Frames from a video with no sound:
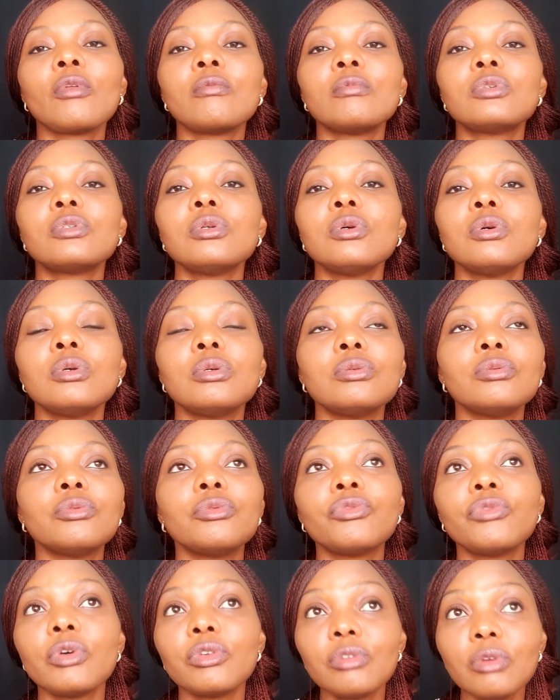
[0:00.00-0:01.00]
So
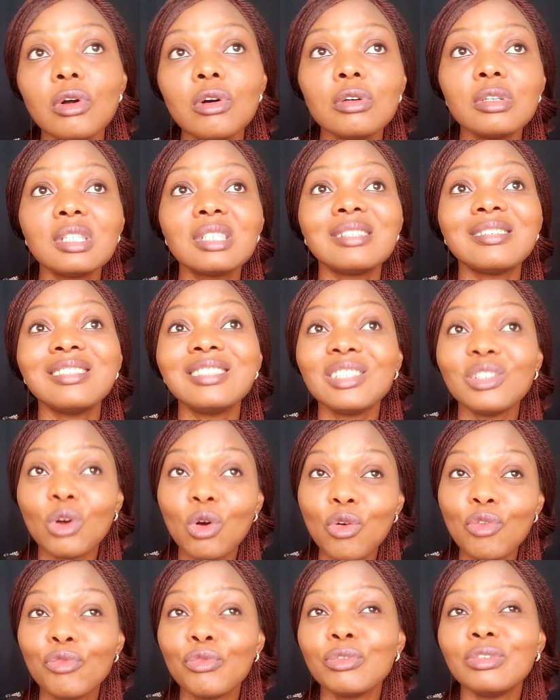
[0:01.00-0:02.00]
for us, the
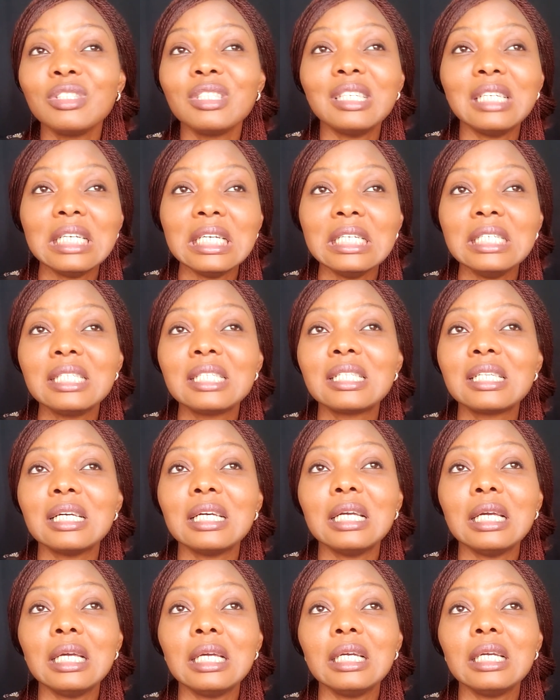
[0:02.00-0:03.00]
oven is
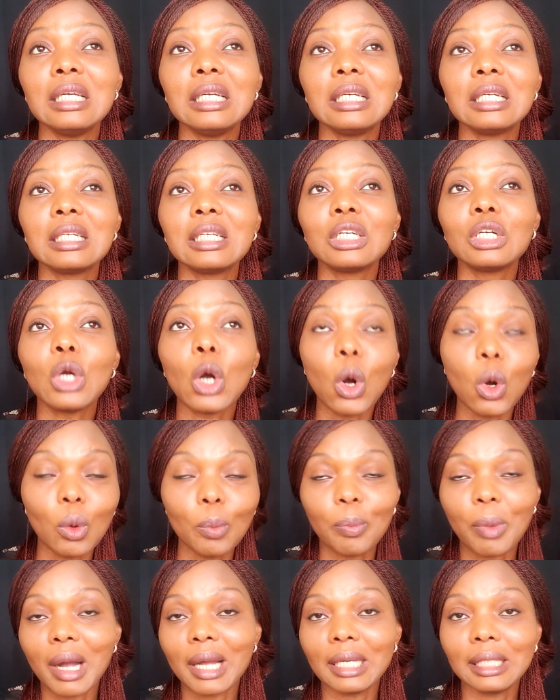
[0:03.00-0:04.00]
a
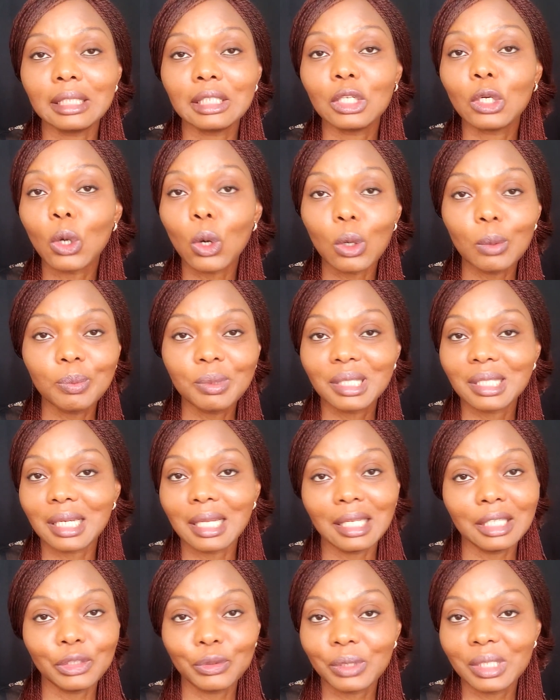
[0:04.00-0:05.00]
gulper. It gulps
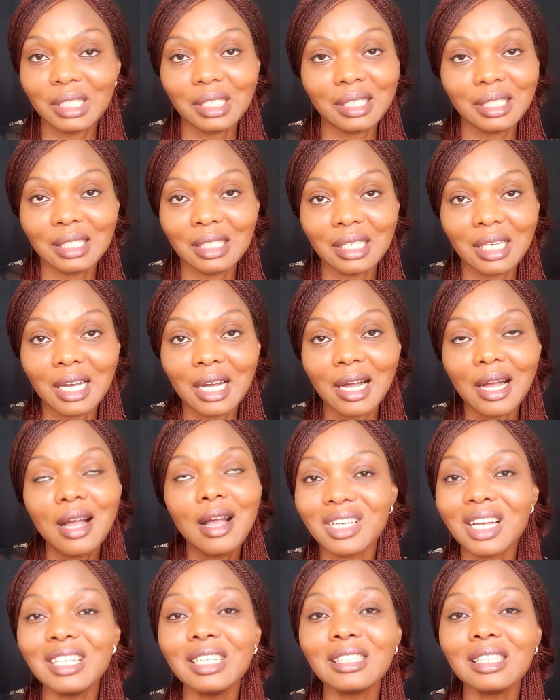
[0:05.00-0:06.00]
electricity. Yeah.
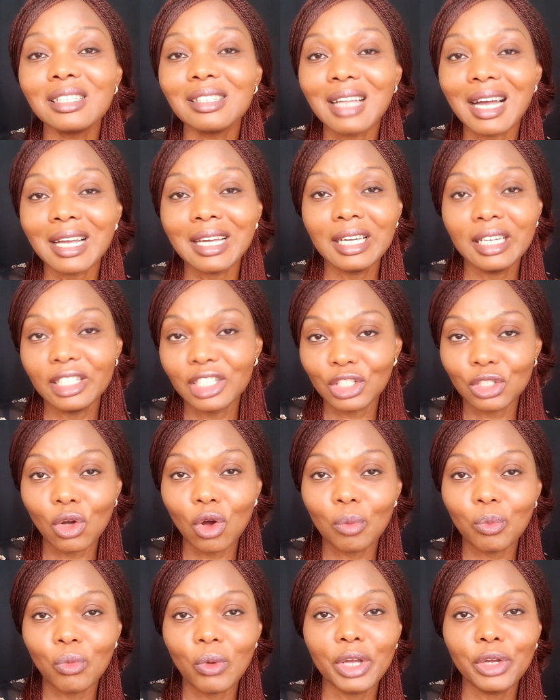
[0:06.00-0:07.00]
Anything that heats
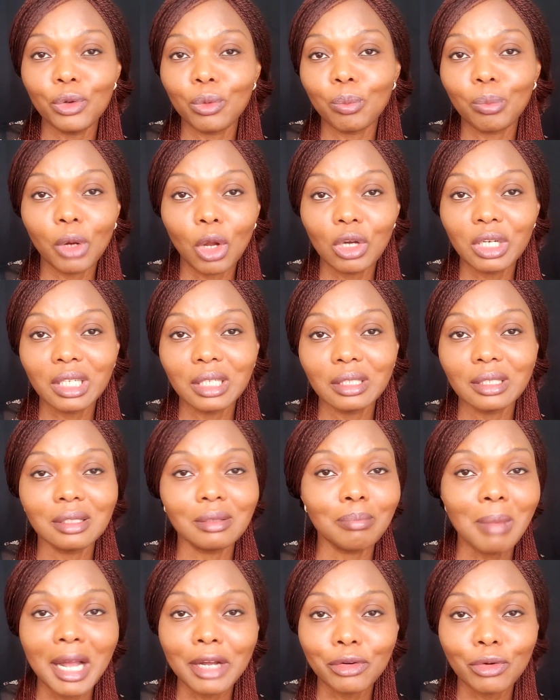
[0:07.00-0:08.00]
up when you plug it,
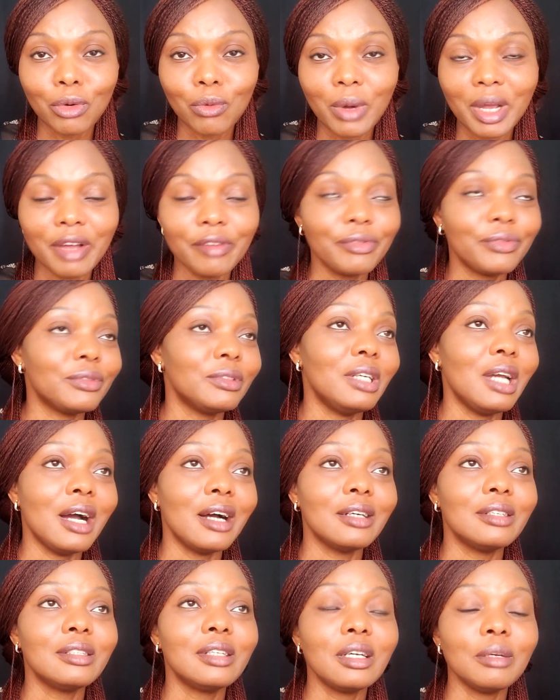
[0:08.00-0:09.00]
microwave,
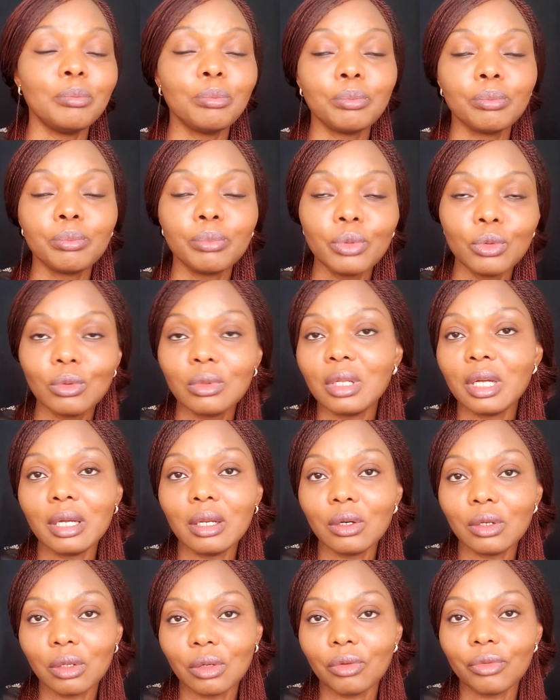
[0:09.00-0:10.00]
yeah, they pull a
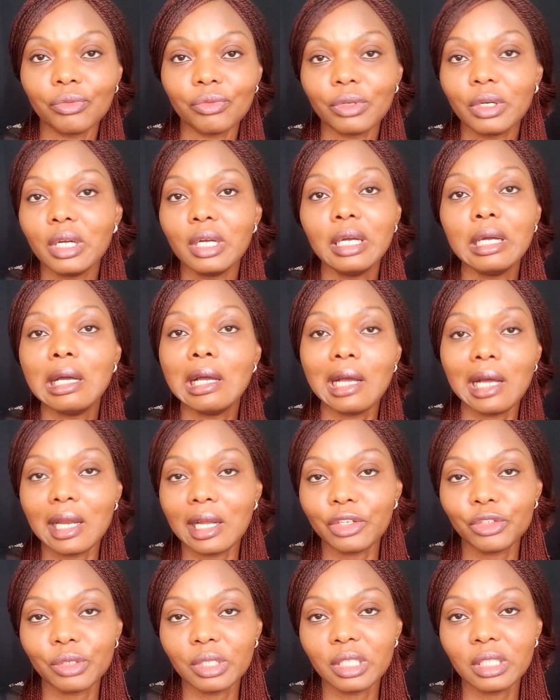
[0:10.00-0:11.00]
lot of
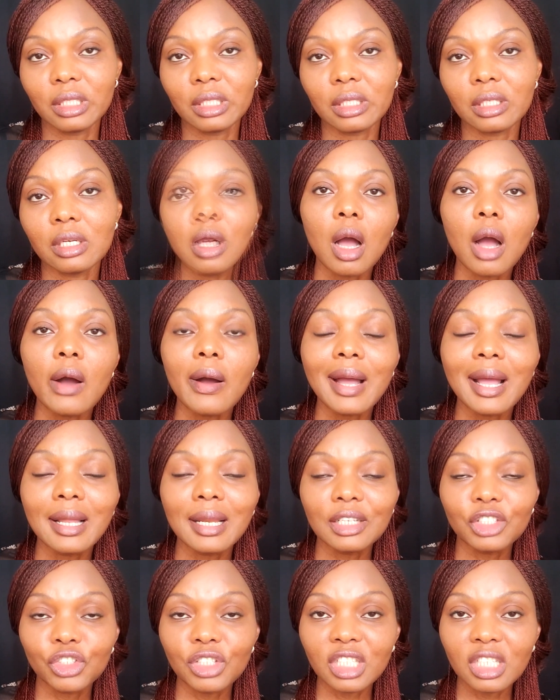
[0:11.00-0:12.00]
electricity. Our
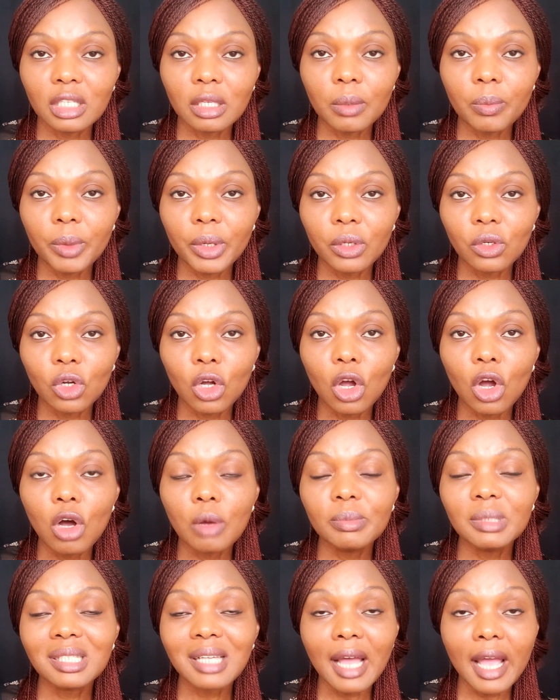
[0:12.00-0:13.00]
electricity bill
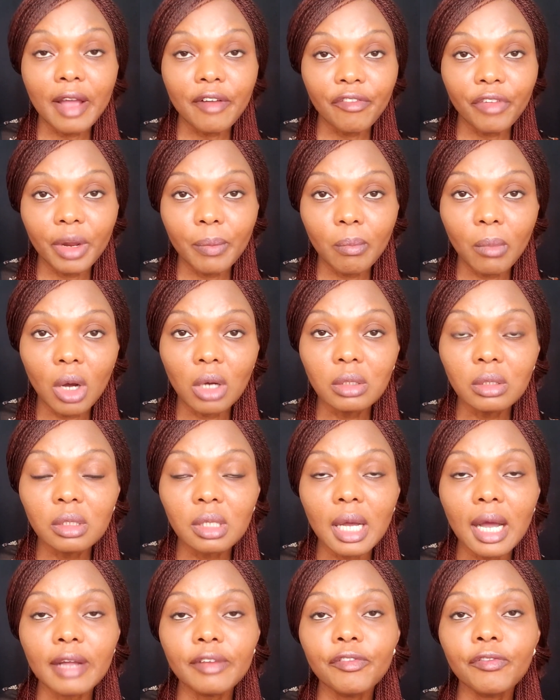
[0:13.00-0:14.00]
comes every month,
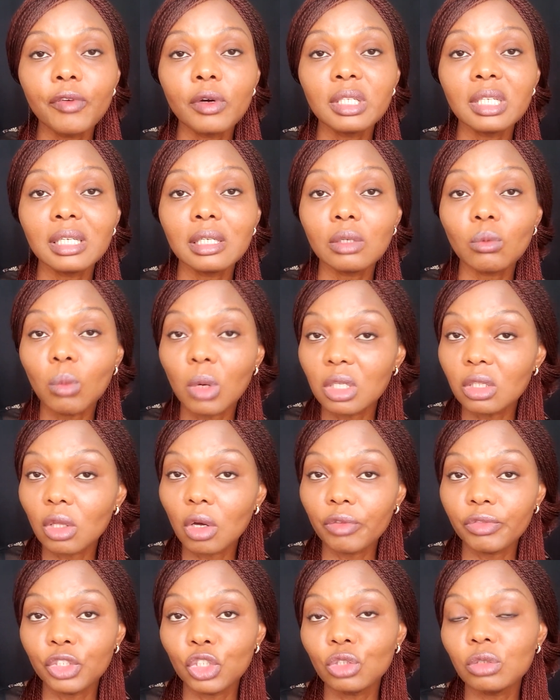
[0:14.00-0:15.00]
and for the month
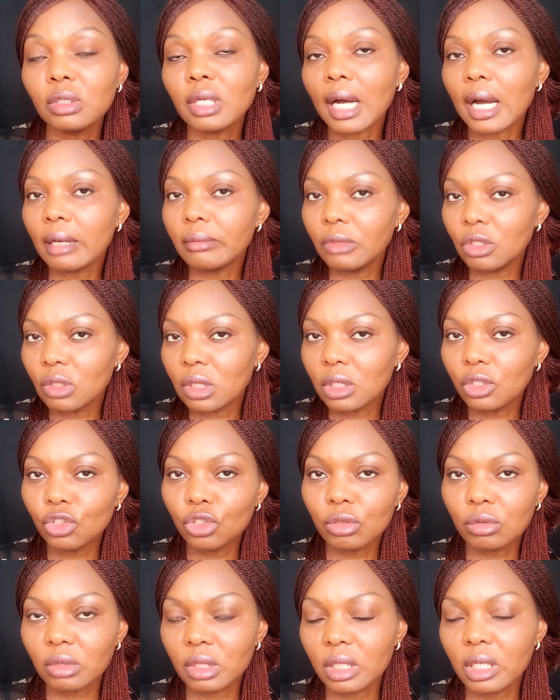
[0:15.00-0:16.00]
of June, I'm using
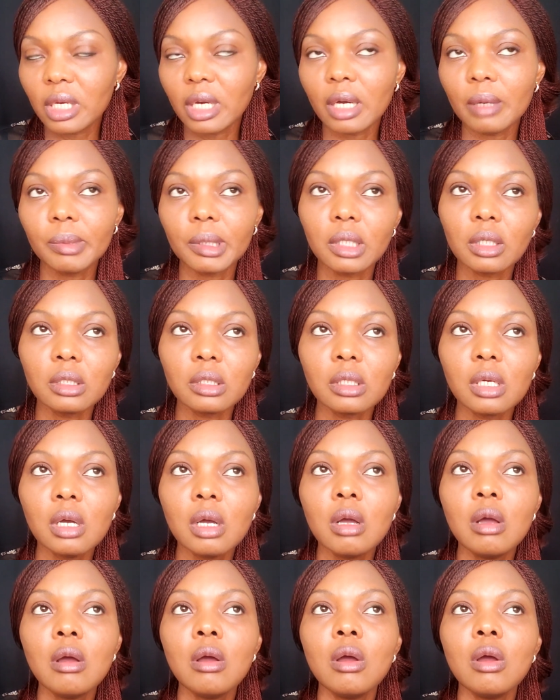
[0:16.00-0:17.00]
June here because
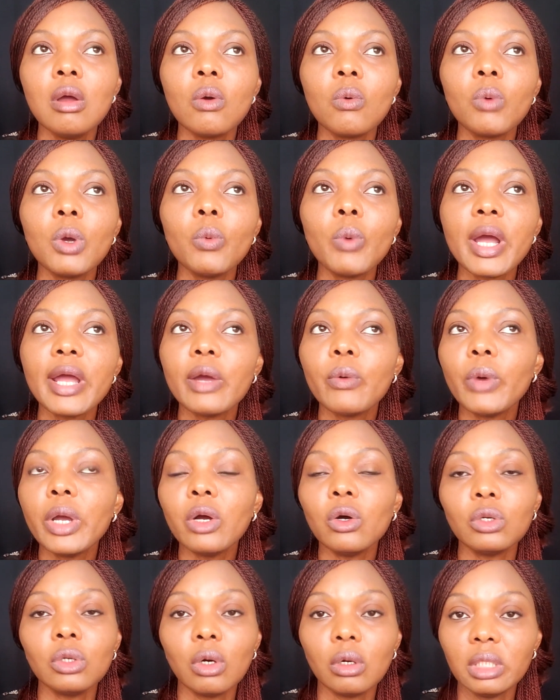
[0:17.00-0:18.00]
we were away
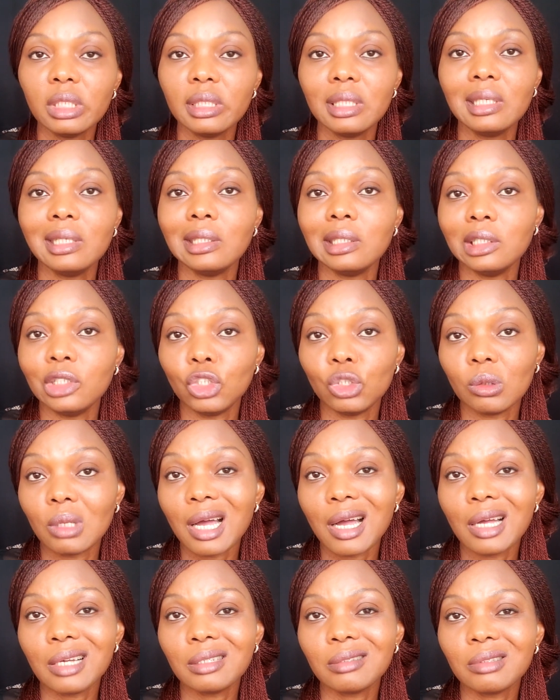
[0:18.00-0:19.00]
on holiday in
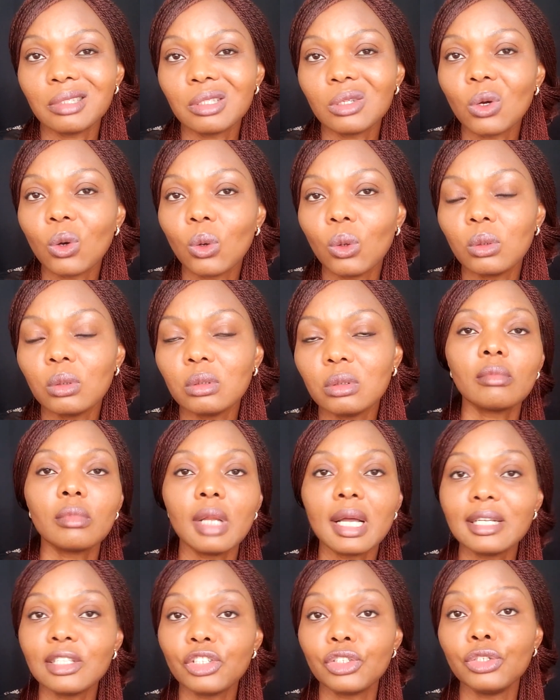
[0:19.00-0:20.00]
July, so
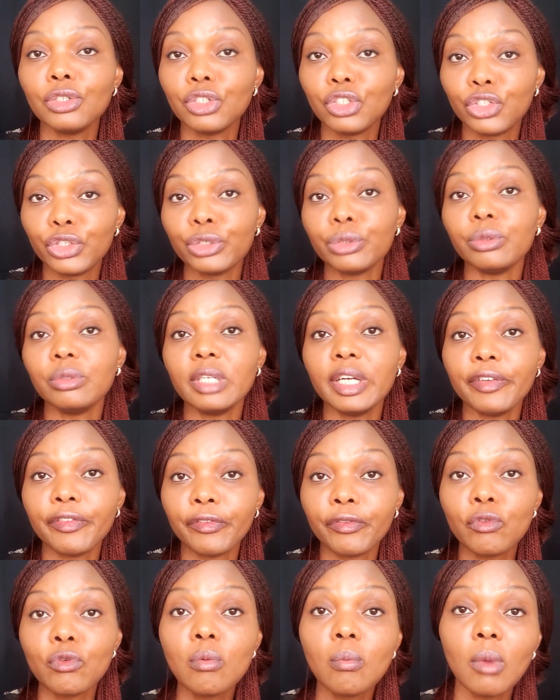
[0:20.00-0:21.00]
let's use June, a
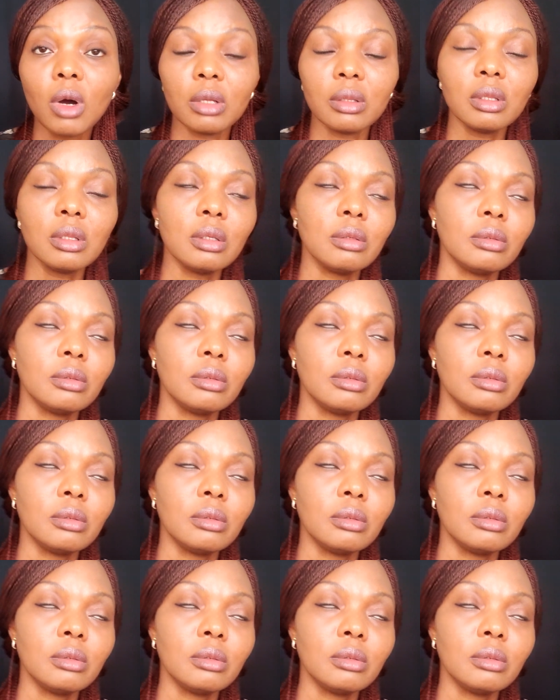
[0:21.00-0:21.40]
full month.